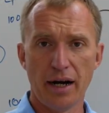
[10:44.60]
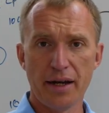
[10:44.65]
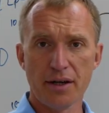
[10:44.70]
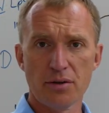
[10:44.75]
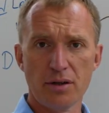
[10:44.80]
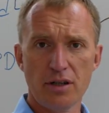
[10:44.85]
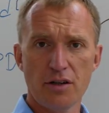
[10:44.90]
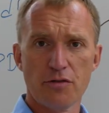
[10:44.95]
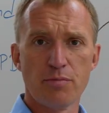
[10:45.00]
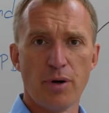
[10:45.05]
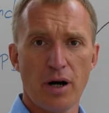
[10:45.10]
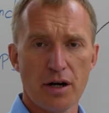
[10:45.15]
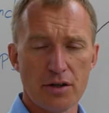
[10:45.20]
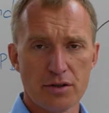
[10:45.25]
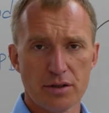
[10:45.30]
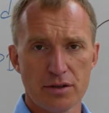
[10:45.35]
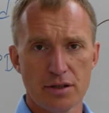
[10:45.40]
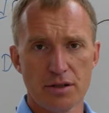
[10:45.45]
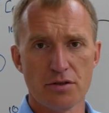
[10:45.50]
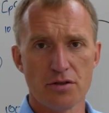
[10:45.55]
I could have
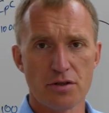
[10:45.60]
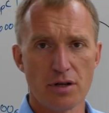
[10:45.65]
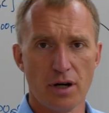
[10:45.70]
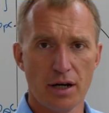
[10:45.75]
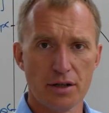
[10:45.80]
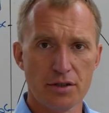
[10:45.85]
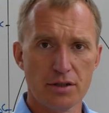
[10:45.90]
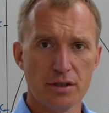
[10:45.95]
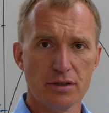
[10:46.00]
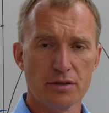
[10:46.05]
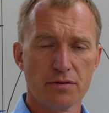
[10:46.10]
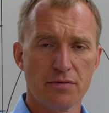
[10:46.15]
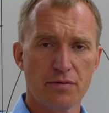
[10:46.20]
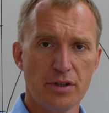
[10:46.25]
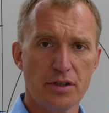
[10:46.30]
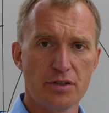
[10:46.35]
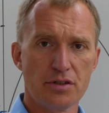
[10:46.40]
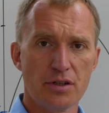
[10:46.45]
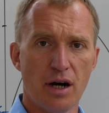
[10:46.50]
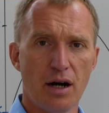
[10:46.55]
partial discharges
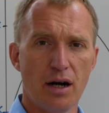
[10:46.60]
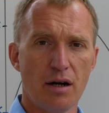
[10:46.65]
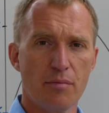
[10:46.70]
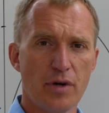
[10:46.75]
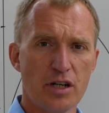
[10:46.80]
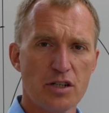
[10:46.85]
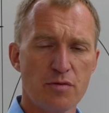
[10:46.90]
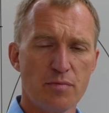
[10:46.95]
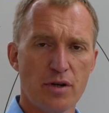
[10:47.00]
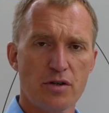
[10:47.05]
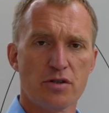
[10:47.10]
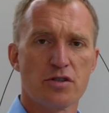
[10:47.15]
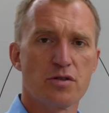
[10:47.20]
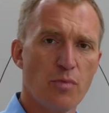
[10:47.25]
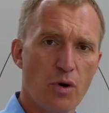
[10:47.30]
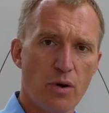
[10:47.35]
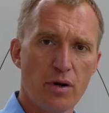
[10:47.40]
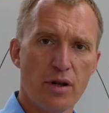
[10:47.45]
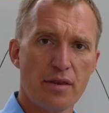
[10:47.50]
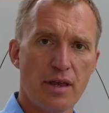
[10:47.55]
which are much, much
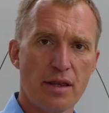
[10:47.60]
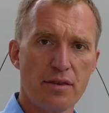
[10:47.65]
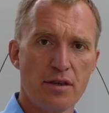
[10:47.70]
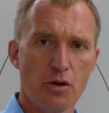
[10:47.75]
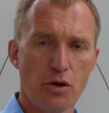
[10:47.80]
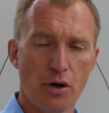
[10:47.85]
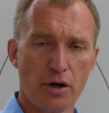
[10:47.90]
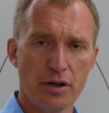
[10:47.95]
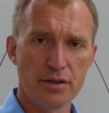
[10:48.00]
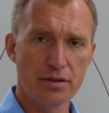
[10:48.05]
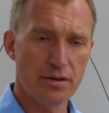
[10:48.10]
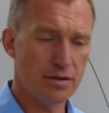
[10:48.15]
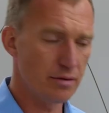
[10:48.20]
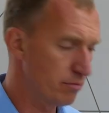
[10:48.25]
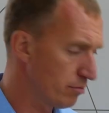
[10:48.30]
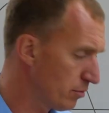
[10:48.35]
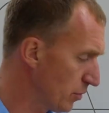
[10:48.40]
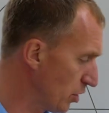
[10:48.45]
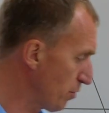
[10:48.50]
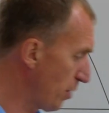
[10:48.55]
smaller than the noise,
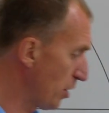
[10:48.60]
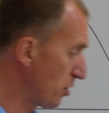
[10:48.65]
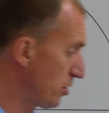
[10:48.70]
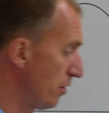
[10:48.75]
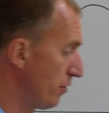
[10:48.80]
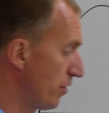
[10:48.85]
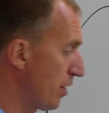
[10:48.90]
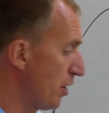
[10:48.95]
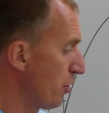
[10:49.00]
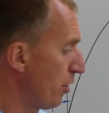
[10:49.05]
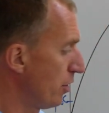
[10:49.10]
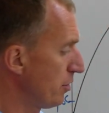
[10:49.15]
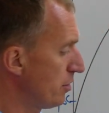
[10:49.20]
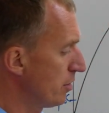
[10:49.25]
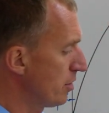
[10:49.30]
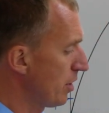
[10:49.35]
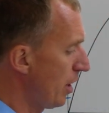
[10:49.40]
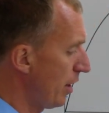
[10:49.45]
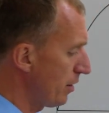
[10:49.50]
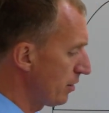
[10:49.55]
especially if the noise
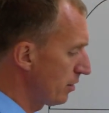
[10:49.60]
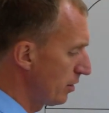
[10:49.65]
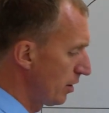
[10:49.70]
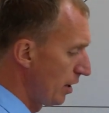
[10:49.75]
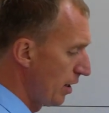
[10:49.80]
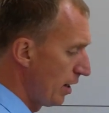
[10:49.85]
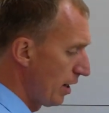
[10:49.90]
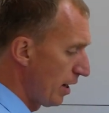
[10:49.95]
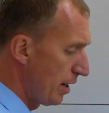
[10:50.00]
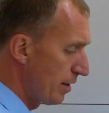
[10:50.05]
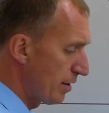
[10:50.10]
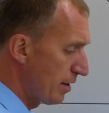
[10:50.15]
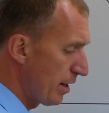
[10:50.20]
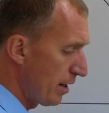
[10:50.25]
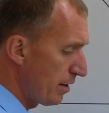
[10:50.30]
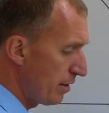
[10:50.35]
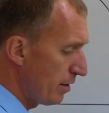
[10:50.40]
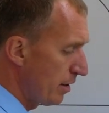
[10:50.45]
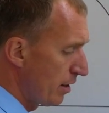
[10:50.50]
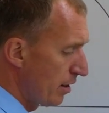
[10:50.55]
is higher, and
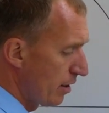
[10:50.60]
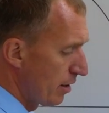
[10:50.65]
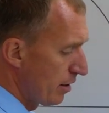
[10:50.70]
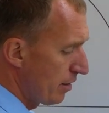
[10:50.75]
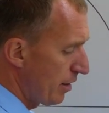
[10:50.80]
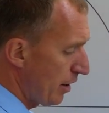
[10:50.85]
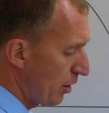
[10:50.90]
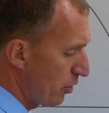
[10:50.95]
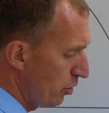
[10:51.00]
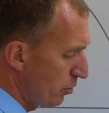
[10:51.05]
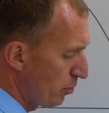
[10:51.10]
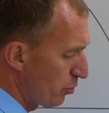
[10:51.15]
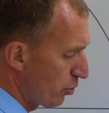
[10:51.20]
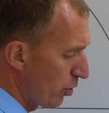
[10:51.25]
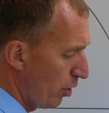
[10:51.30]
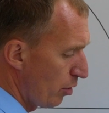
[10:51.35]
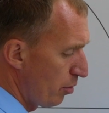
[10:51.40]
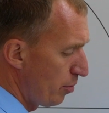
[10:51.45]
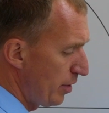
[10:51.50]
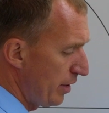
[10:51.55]
then they could
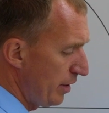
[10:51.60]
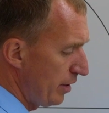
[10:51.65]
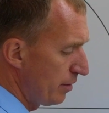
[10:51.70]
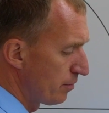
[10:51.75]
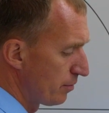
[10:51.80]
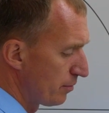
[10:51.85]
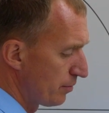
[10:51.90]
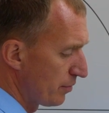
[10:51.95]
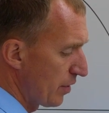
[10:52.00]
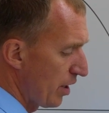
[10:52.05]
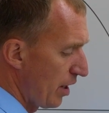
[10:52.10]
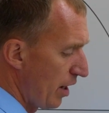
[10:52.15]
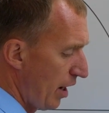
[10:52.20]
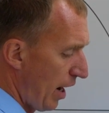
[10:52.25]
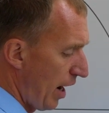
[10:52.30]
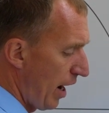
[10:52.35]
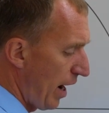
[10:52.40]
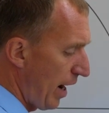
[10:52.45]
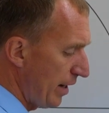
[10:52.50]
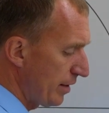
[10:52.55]
probably
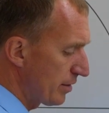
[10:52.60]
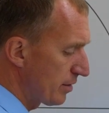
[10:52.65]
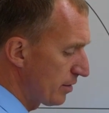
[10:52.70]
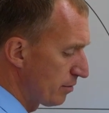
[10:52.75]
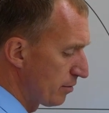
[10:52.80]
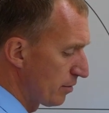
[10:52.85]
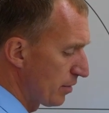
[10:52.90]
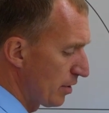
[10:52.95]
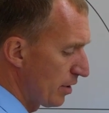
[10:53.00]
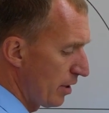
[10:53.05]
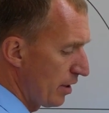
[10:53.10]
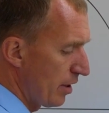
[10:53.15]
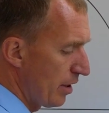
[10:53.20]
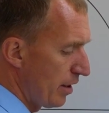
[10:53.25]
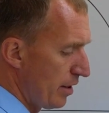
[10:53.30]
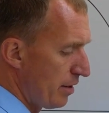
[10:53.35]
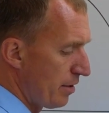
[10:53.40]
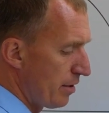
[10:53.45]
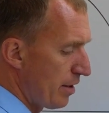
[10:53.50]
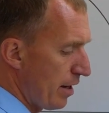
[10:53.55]
hide
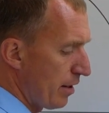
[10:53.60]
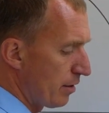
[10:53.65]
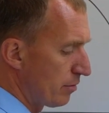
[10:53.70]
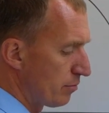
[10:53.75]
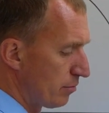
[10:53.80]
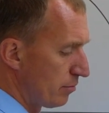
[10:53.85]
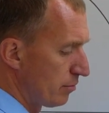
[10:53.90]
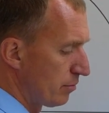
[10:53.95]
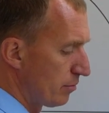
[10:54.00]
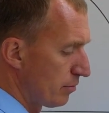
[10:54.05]
in there.